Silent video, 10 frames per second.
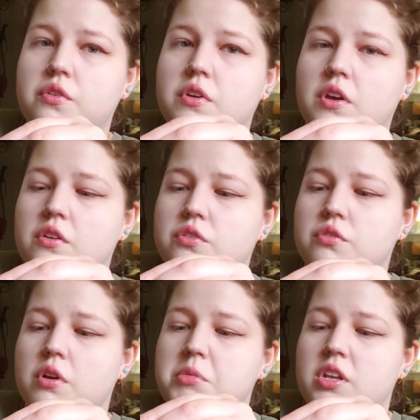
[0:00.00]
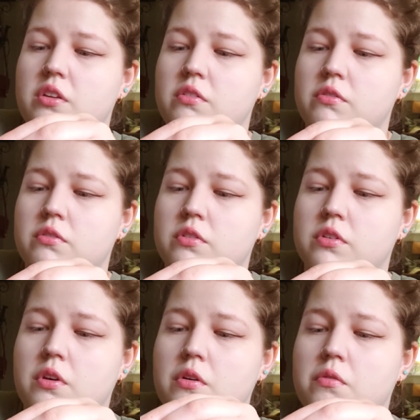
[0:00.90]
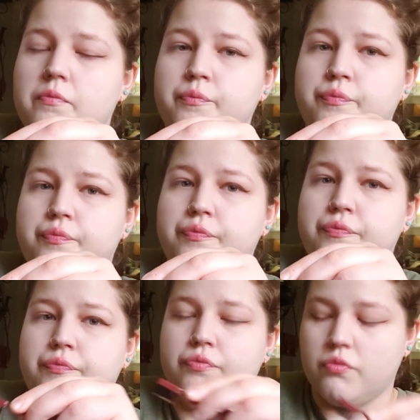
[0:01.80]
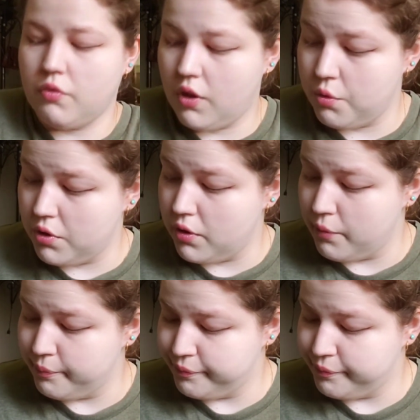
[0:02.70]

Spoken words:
kind of scrub it in, so there we go.